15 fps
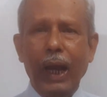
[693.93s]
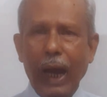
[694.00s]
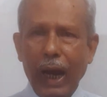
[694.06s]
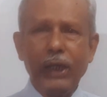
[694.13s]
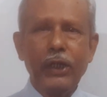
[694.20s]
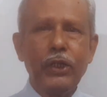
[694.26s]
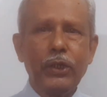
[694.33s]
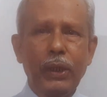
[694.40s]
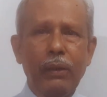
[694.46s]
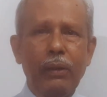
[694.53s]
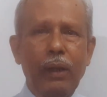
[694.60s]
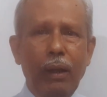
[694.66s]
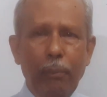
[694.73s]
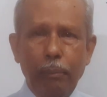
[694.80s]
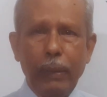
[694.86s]

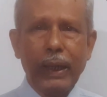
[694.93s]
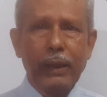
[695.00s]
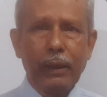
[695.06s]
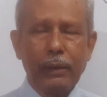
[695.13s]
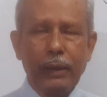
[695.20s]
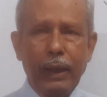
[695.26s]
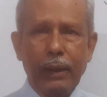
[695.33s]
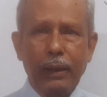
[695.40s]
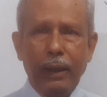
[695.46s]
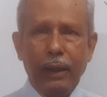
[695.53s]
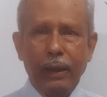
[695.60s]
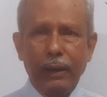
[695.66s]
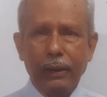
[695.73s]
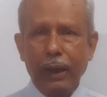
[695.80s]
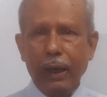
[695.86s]
addition better
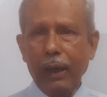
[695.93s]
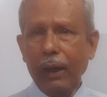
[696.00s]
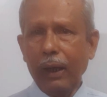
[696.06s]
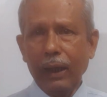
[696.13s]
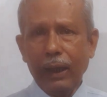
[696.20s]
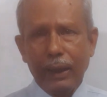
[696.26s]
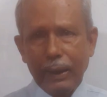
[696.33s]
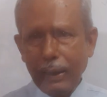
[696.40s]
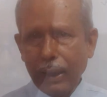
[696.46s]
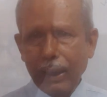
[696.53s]
than the